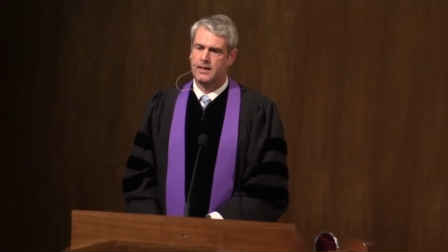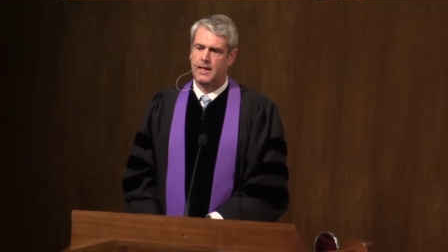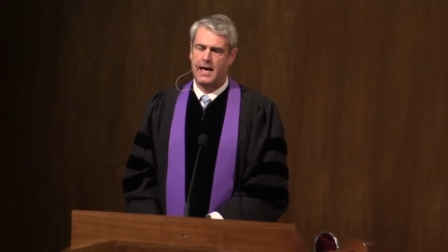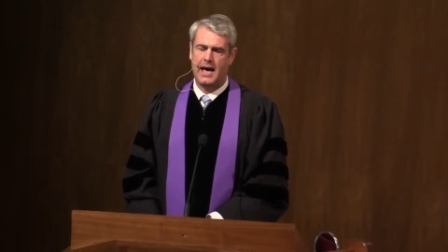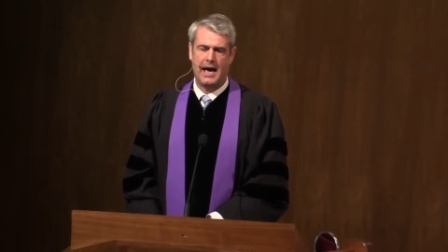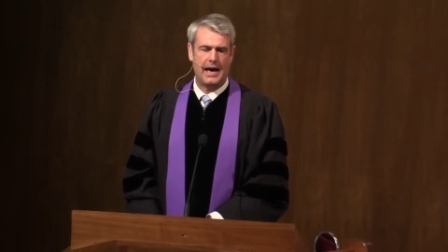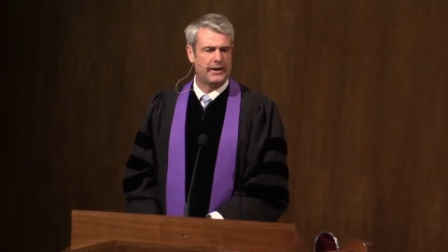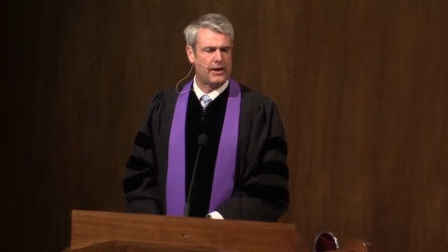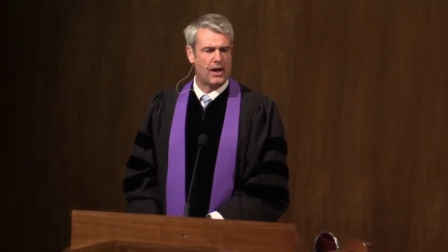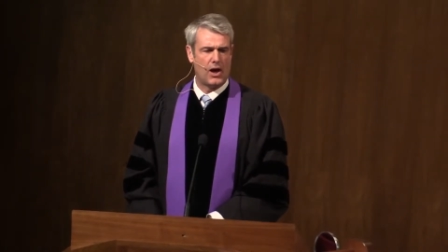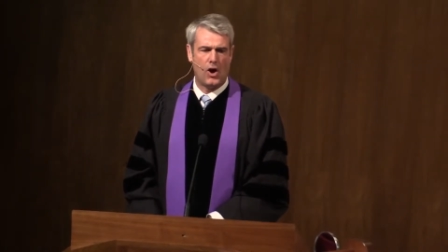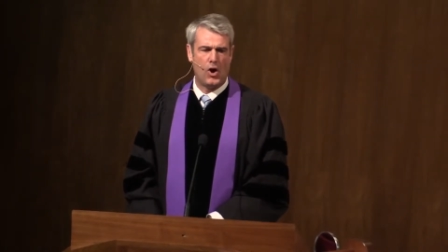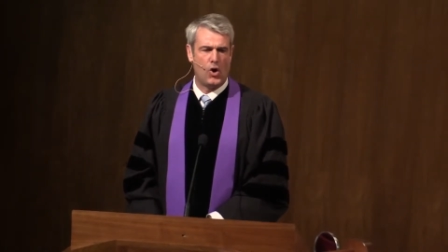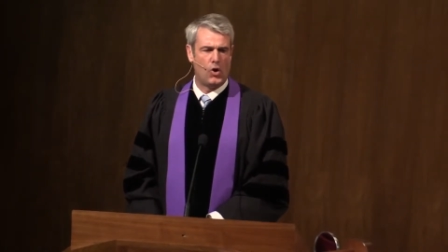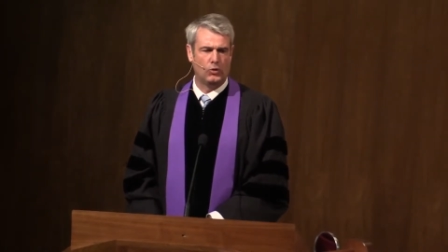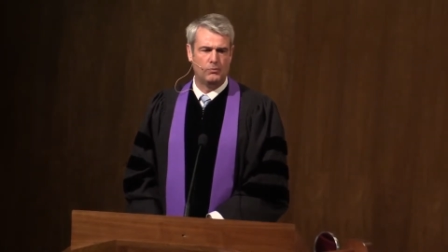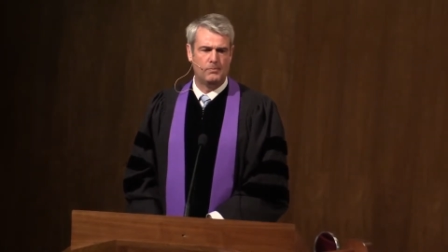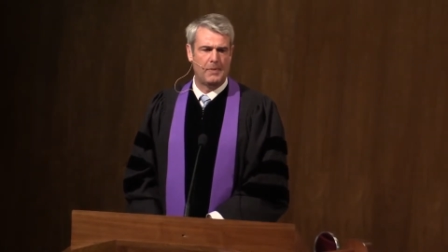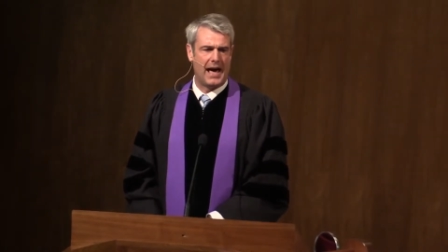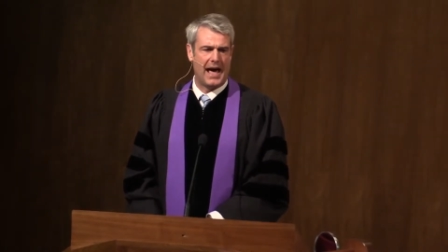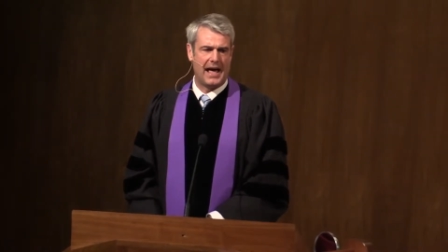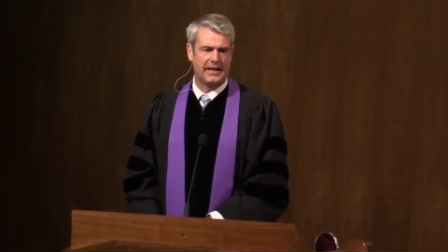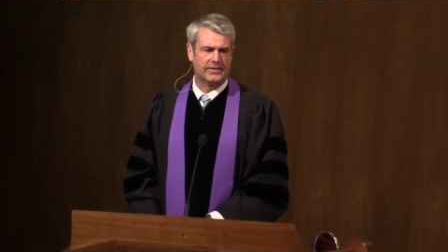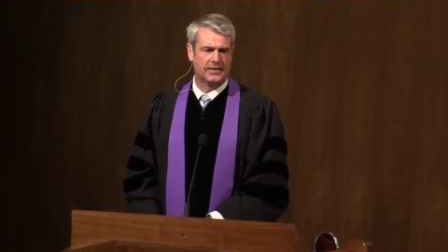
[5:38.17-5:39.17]
how to hold
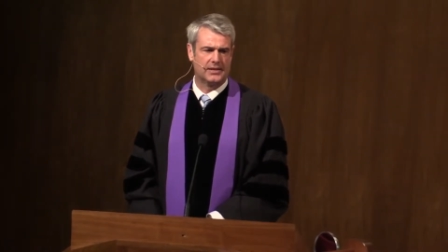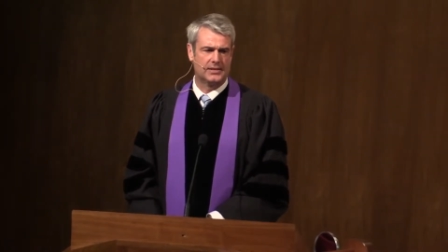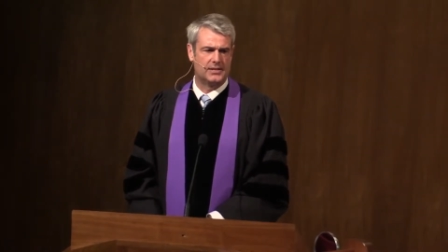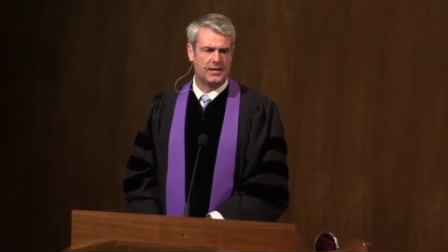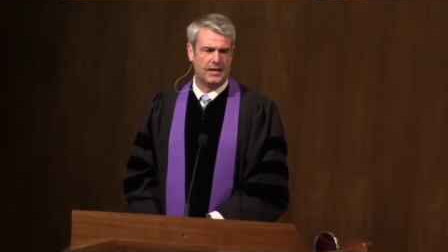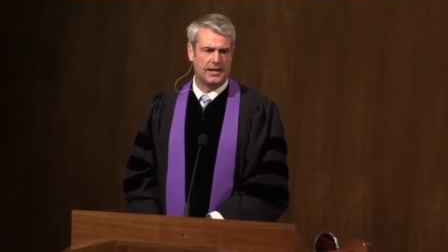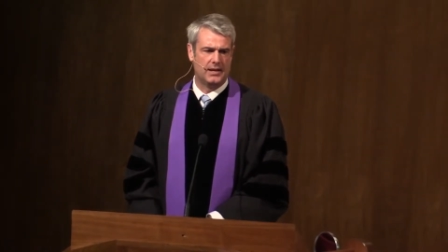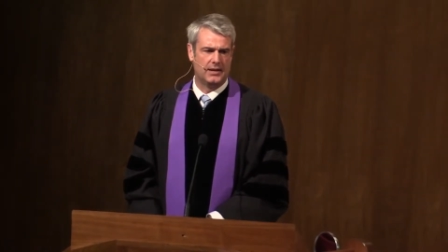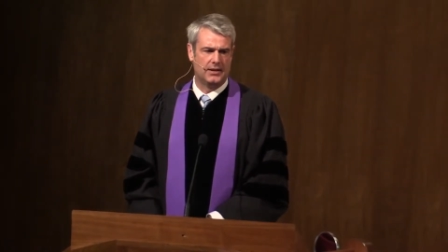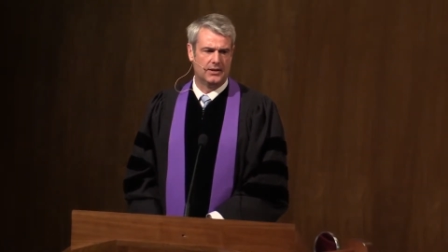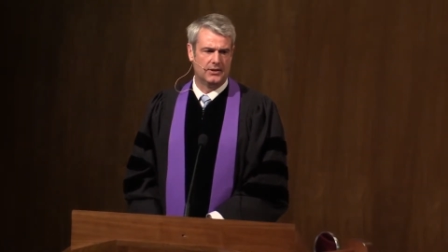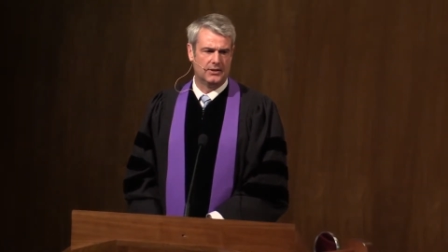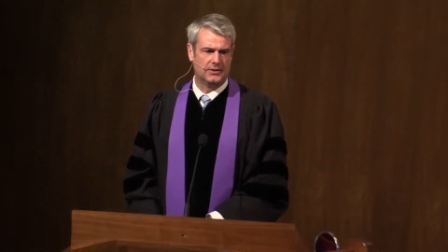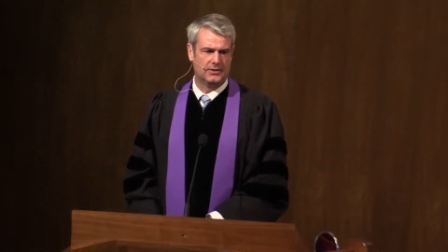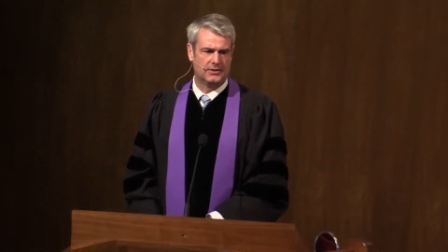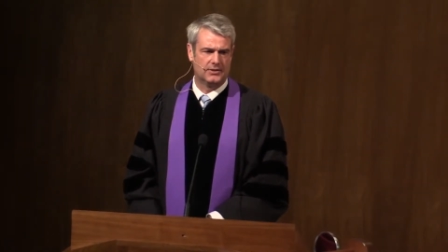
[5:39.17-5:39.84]
back the tears.